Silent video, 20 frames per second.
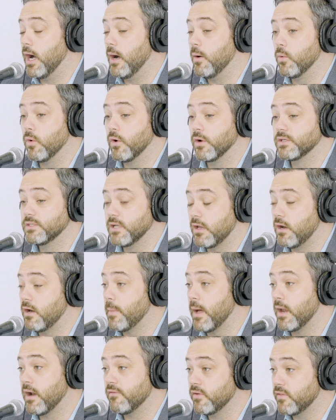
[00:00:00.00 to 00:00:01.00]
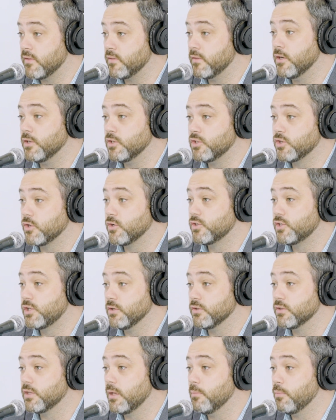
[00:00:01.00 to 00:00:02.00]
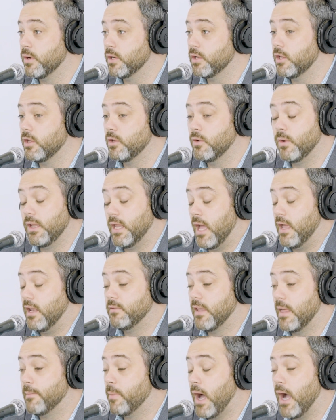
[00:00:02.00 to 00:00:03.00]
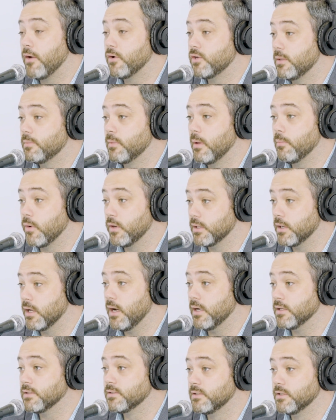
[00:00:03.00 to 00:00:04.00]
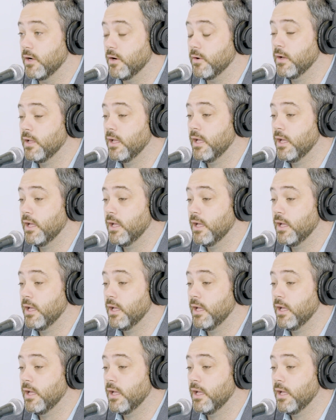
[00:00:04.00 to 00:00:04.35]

We're excited about everything that InsureShield can bring to you and that pirate ship can bring to us. So